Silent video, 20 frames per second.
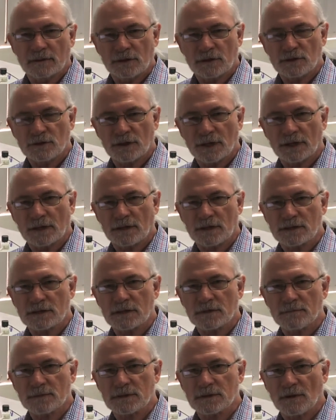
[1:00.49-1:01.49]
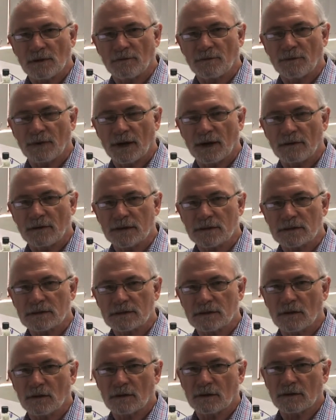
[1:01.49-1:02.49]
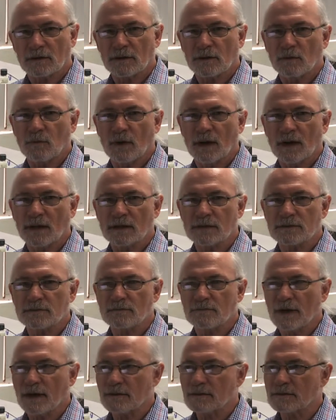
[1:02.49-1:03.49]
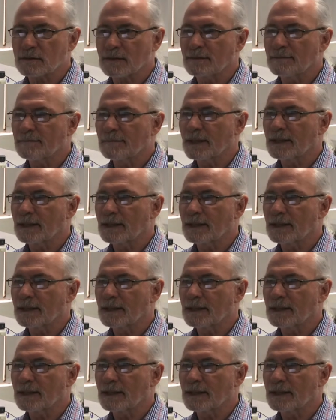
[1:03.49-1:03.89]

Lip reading: usually custom software installed on a wireless router.